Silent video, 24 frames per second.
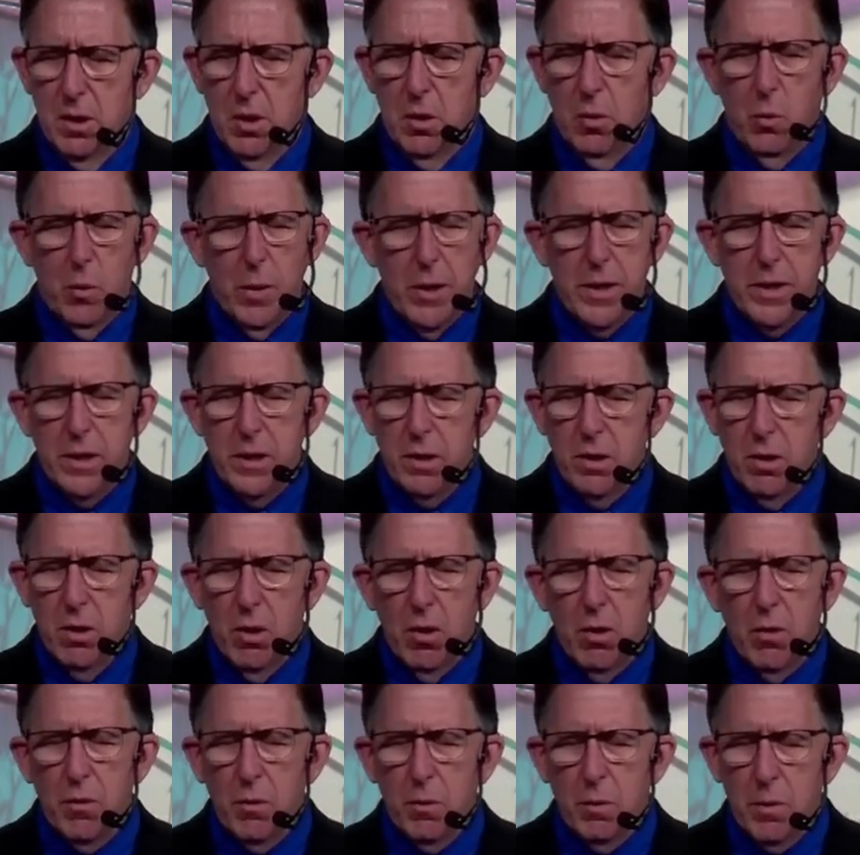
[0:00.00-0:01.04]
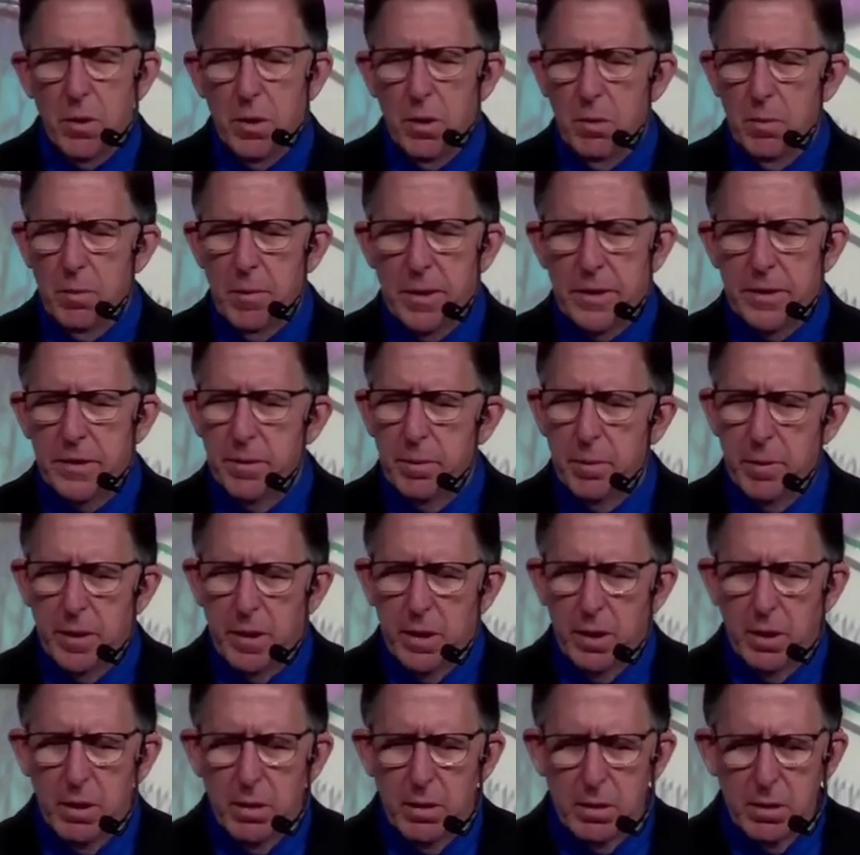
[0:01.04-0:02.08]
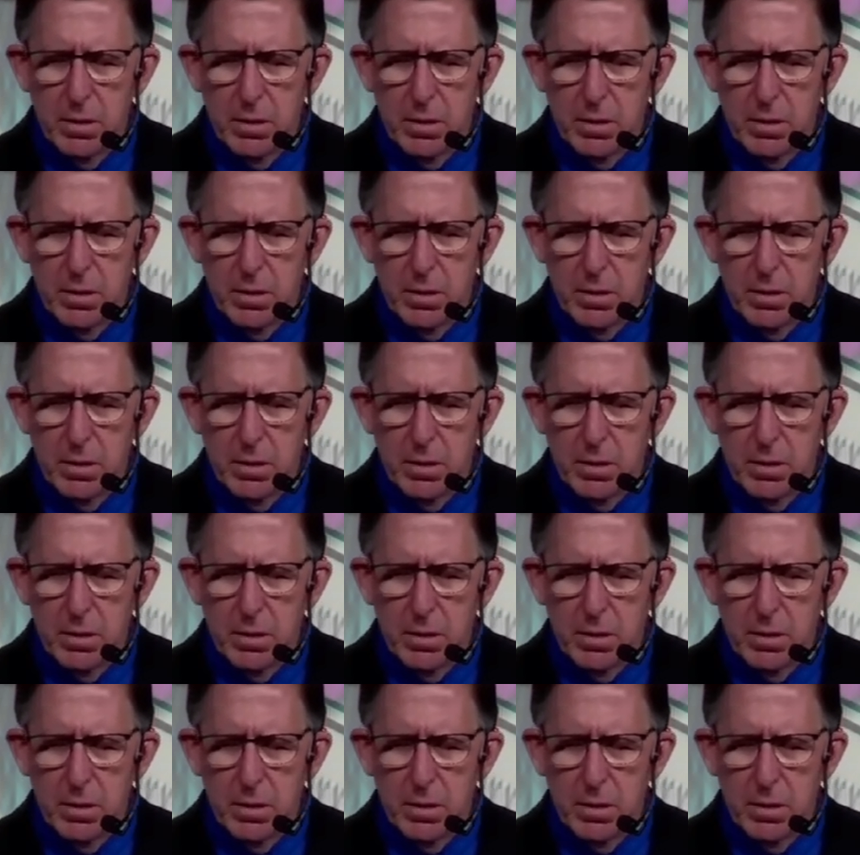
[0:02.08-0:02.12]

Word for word: Awaken all that we are meant to be.